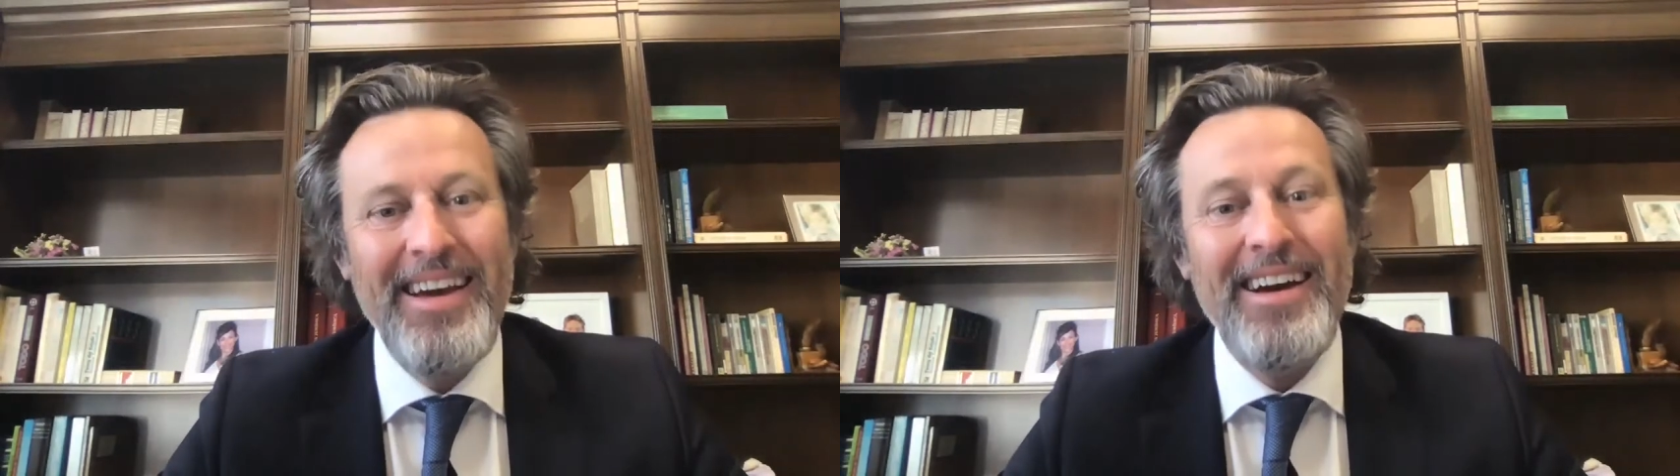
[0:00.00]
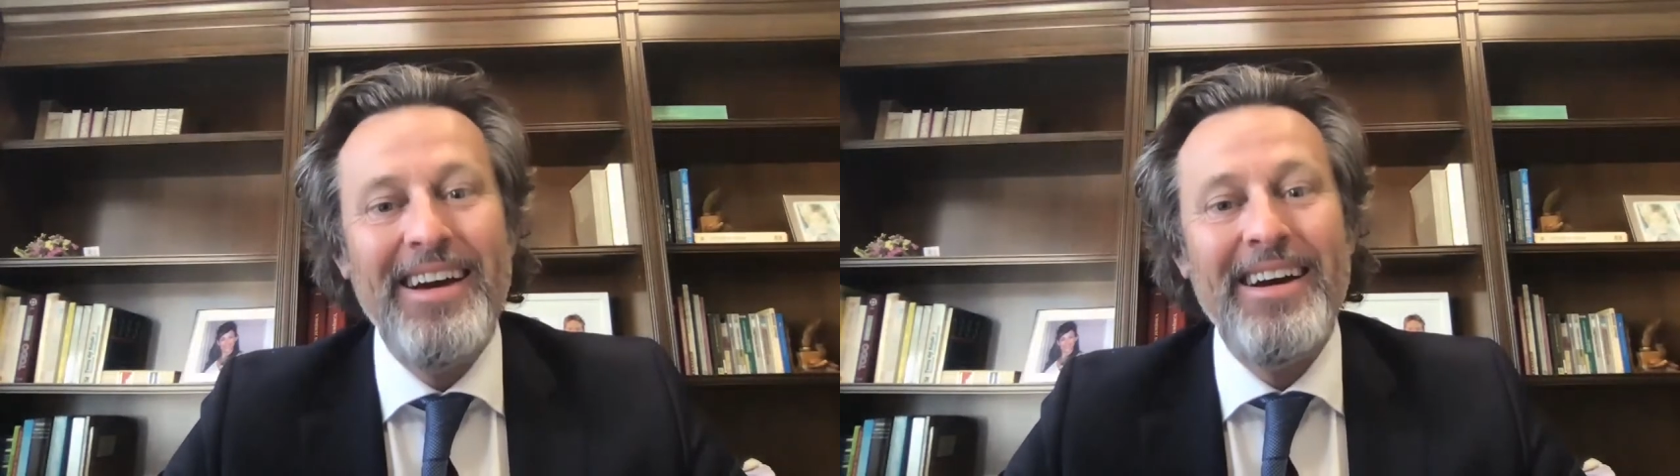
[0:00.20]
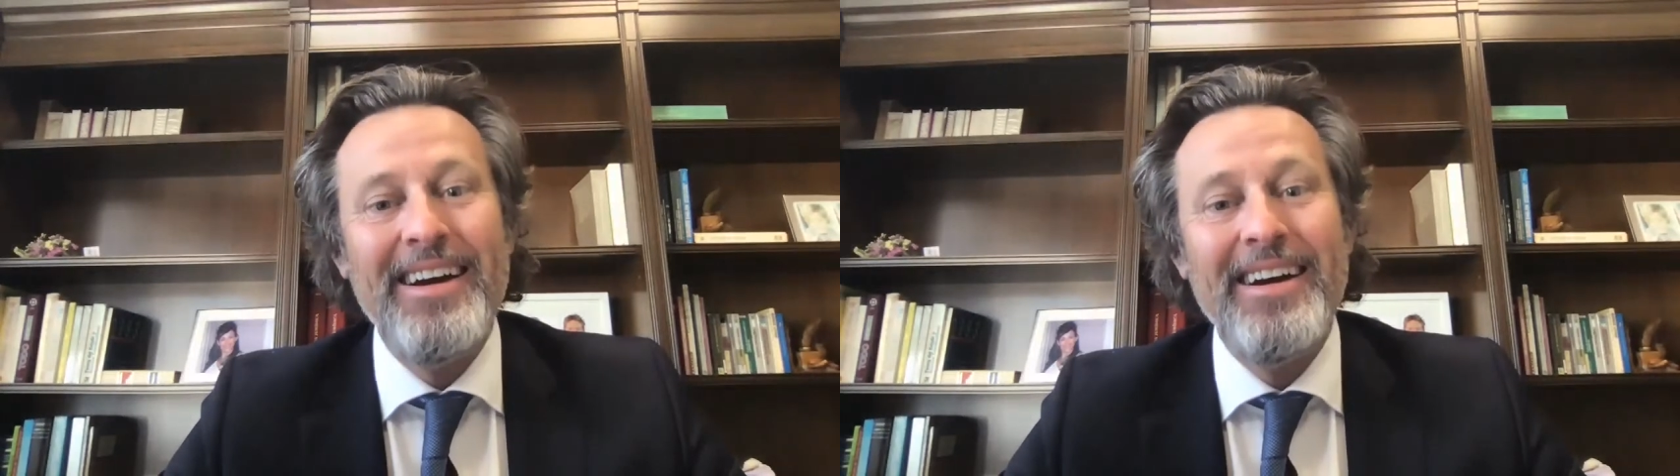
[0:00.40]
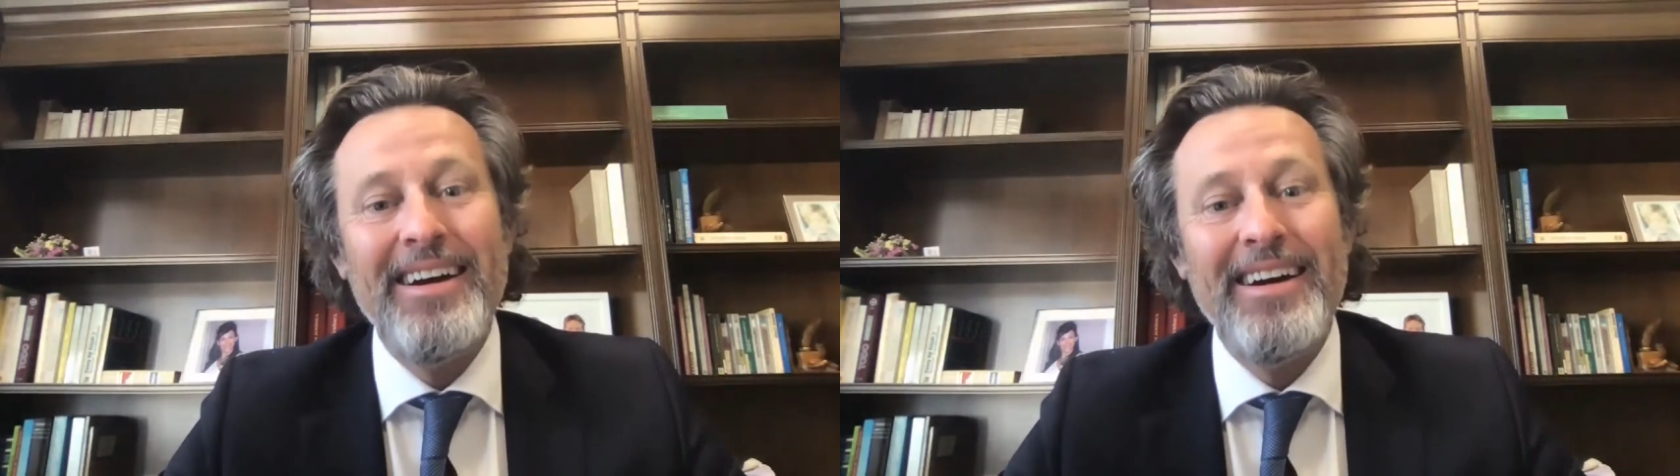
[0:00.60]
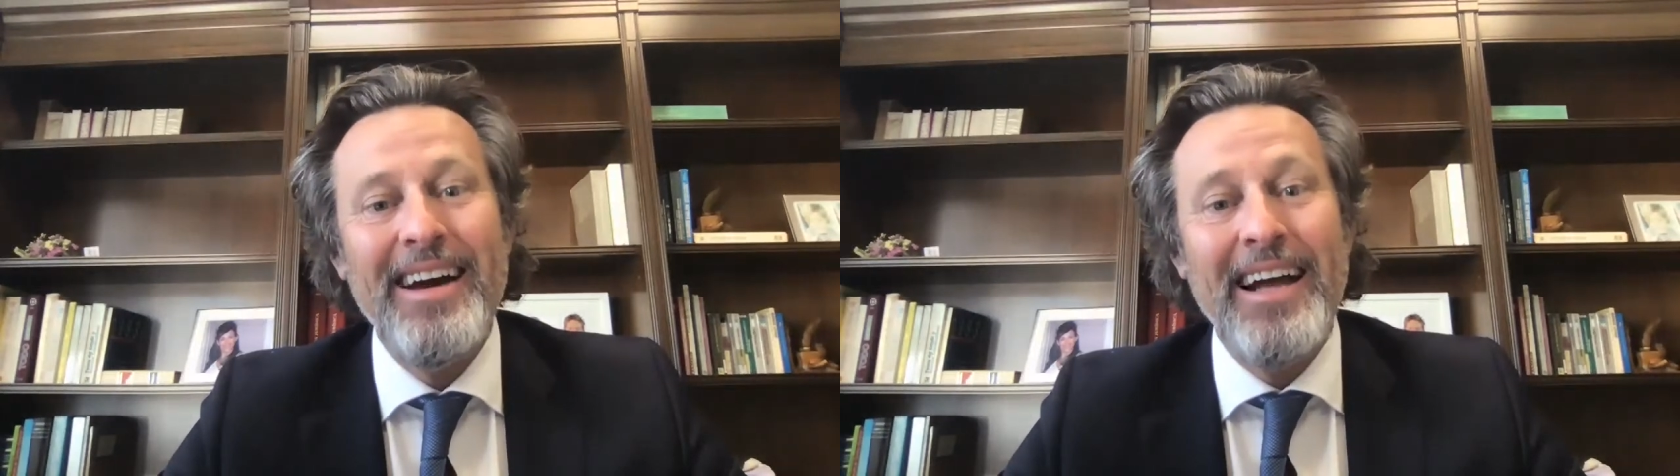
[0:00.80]

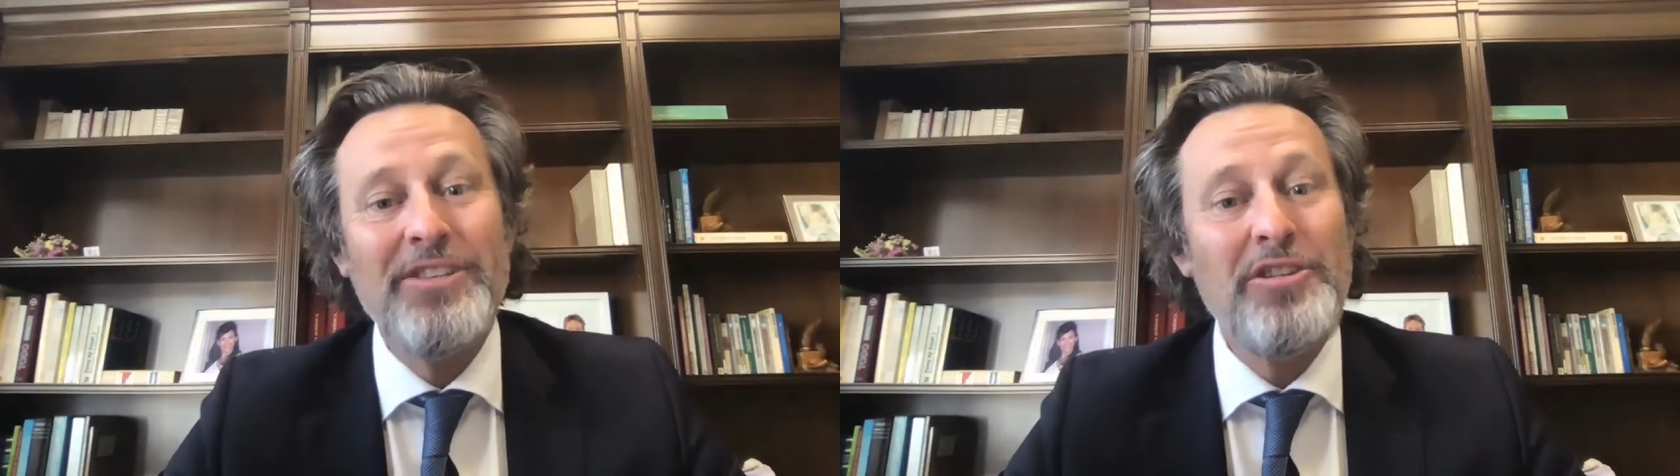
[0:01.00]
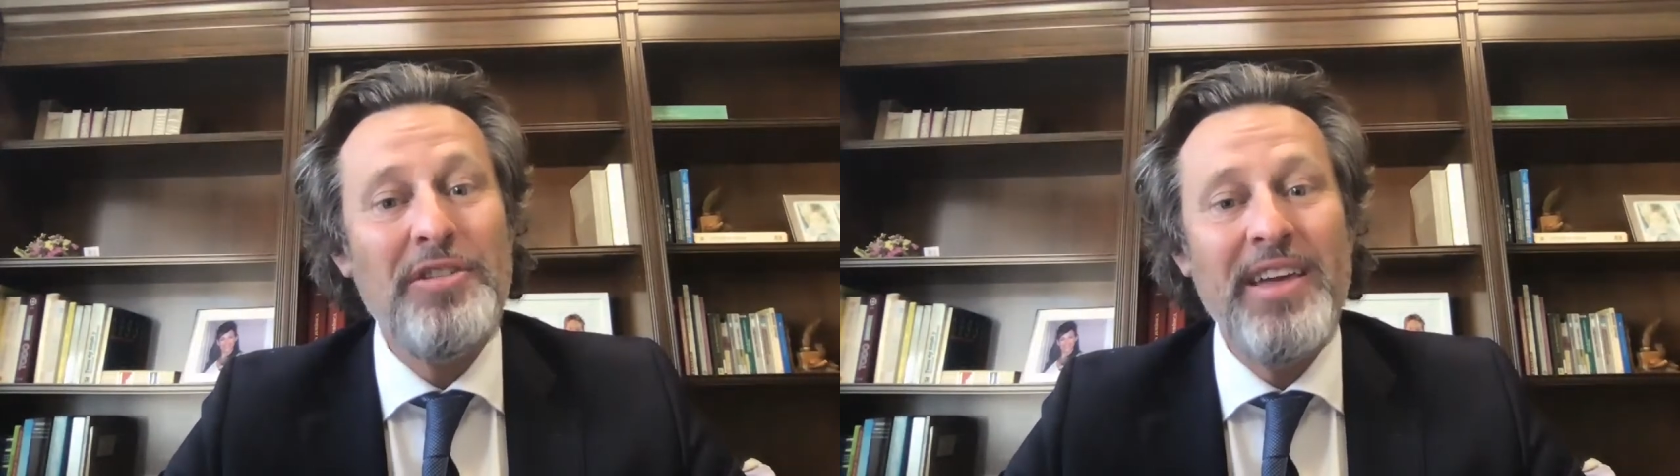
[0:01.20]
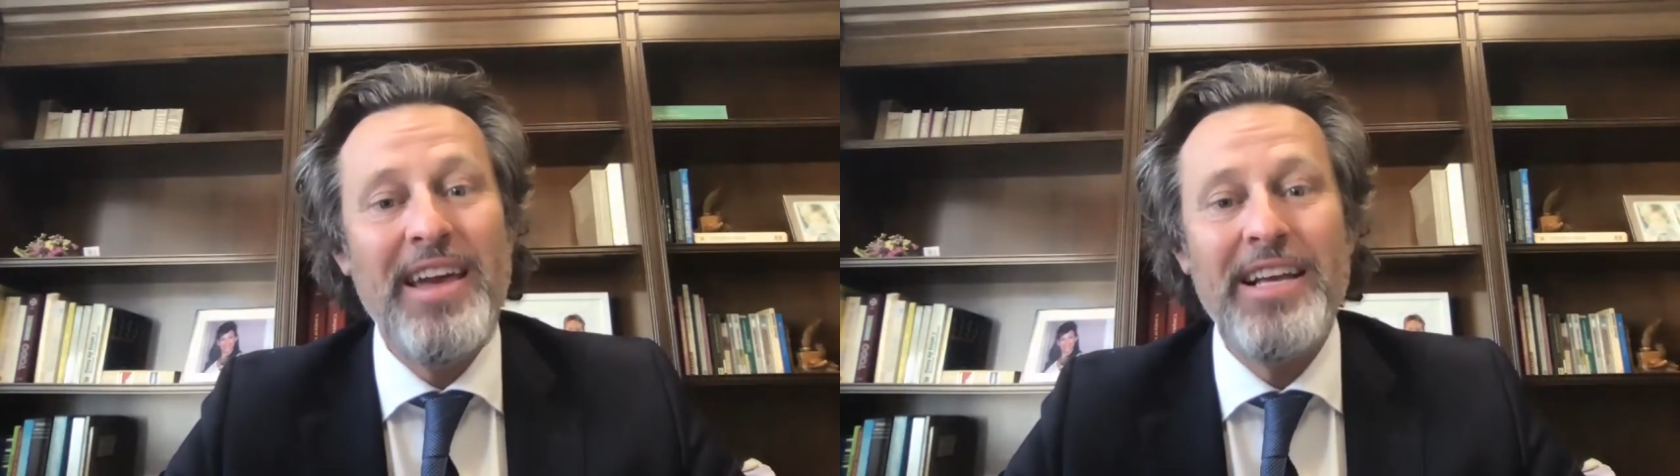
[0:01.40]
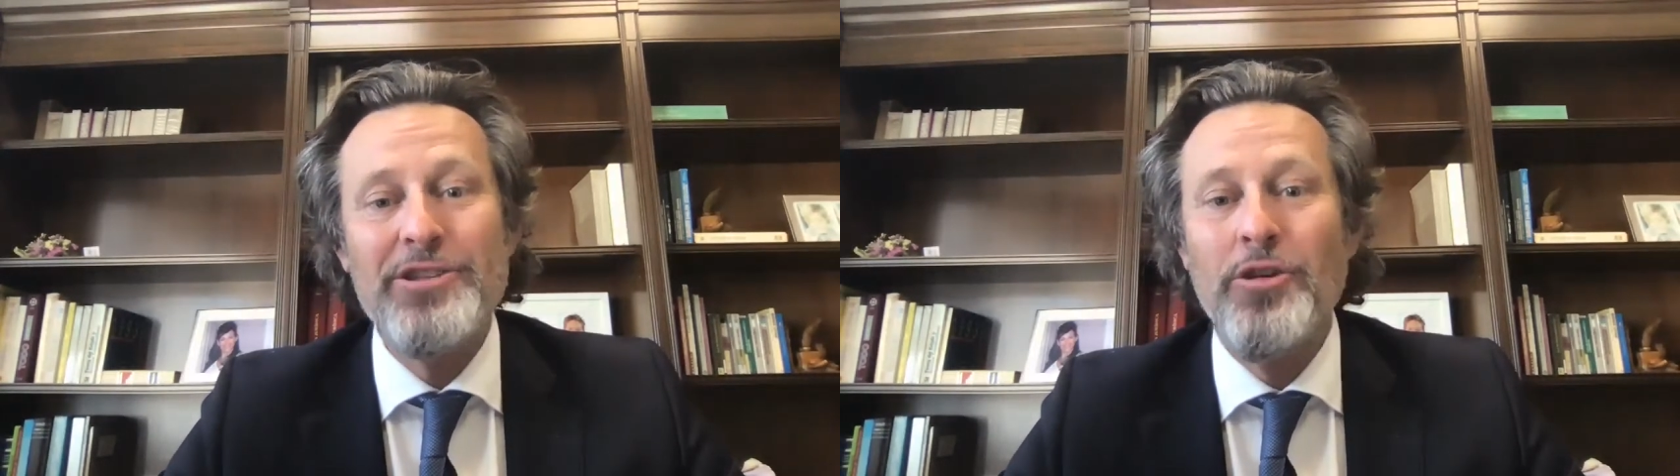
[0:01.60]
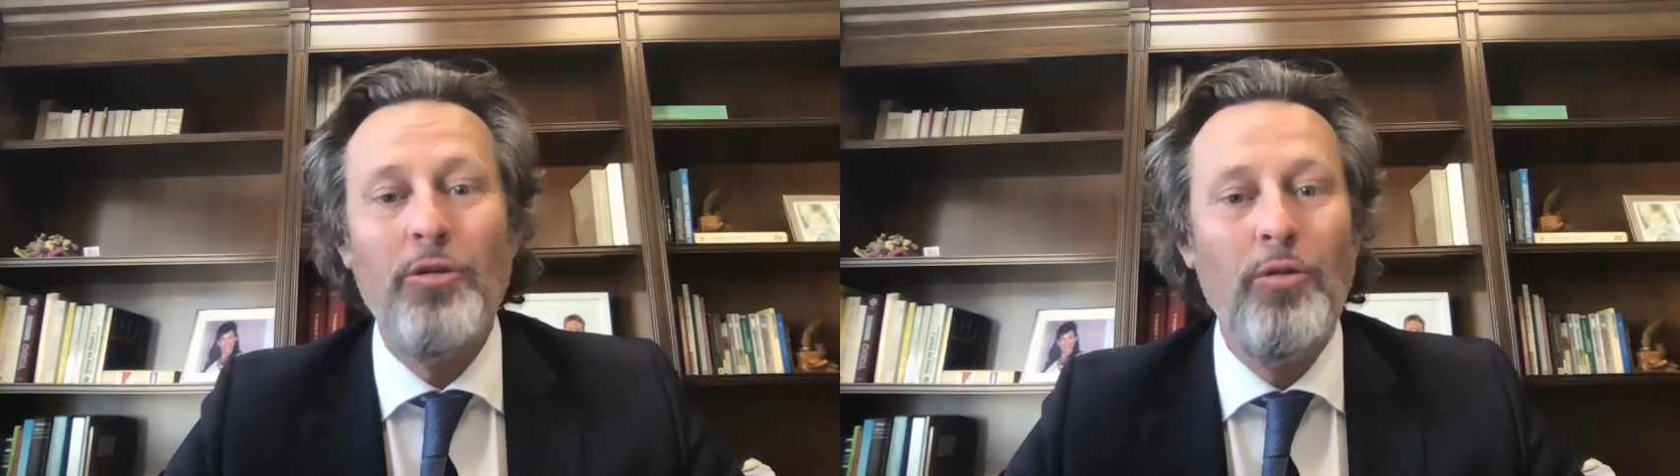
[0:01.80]
Andalucía has not